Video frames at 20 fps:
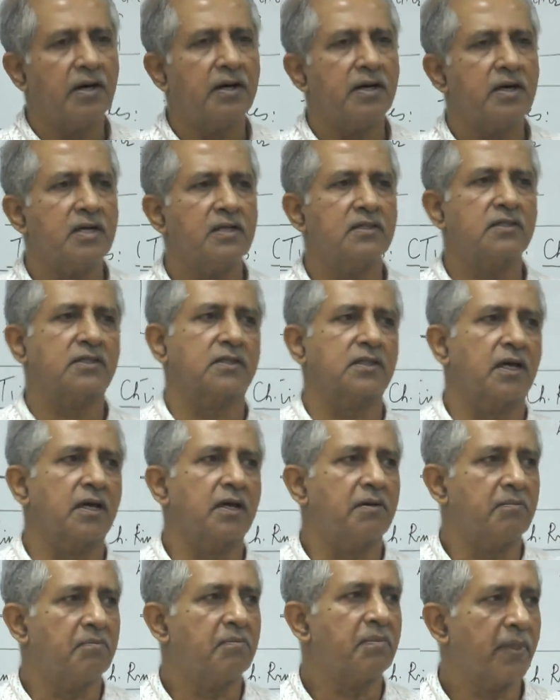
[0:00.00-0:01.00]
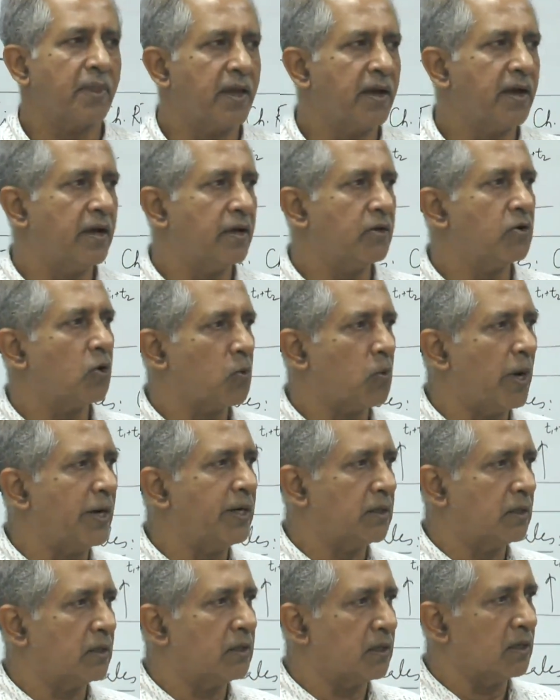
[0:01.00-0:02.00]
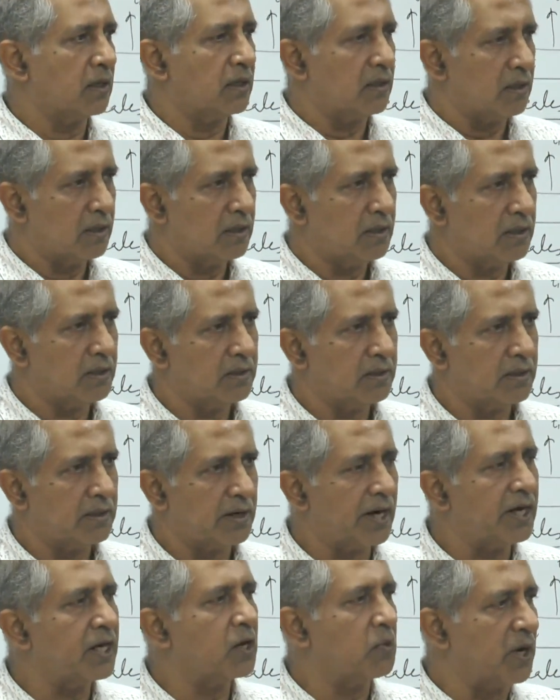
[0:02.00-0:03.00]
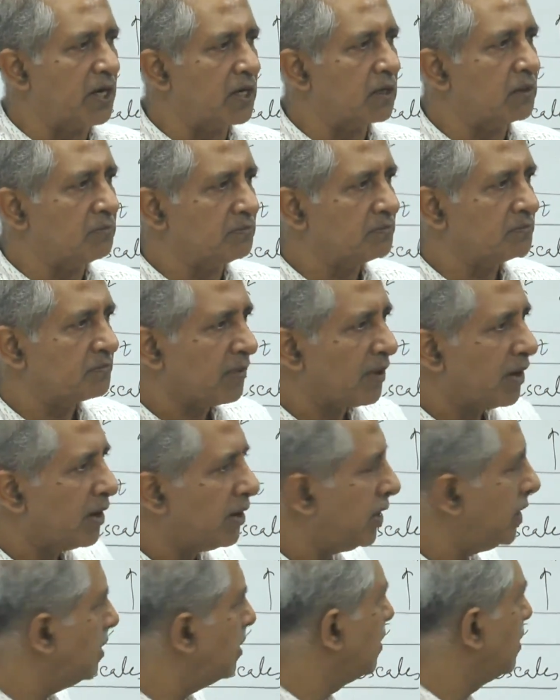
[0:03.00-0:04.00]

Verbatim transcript: is uh, uh, you know quite adequate, right?